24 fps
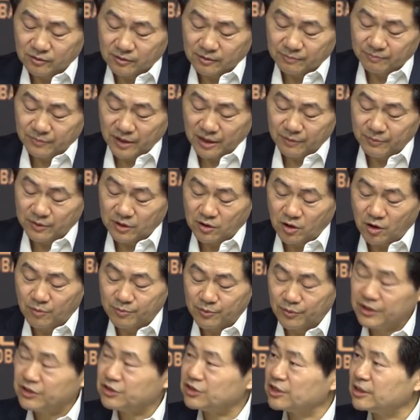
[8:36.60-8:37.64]
Maybe
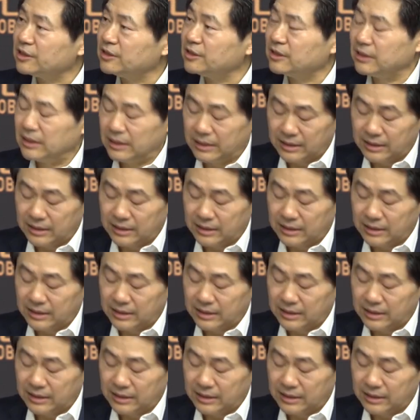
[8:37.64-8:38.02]
cooperation